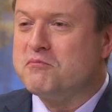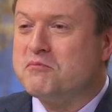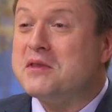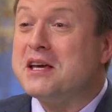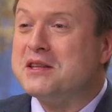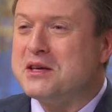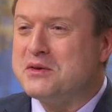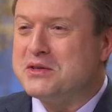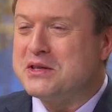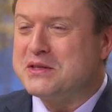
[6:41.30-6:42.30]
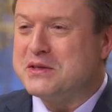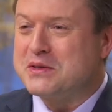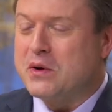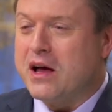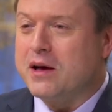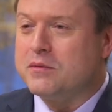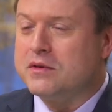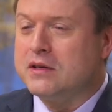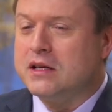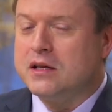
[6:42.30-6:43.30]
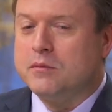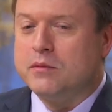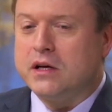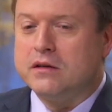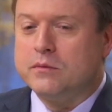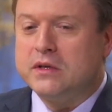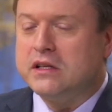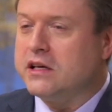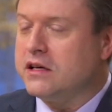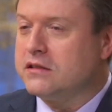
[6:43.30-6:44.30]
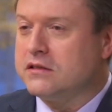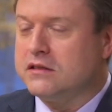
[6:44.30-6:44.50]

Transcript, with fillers: thing that you just described, but really